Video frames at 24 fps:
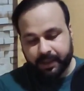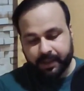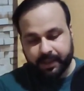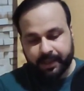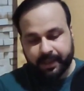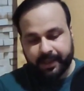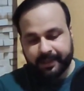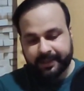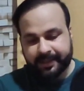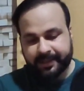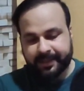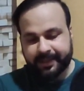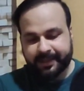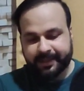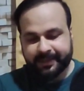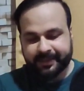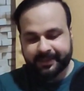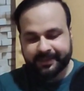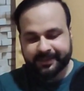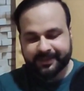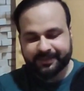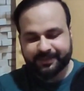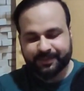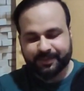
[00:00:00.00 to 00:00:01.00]
And then
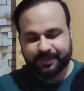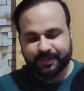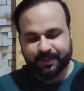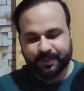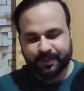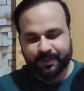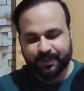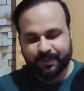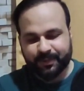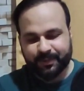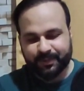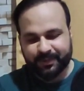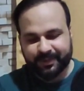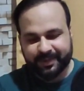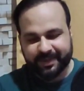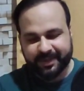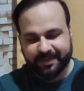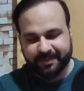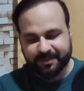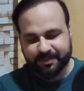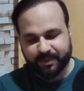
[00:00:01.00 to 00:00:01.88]
this phone comes.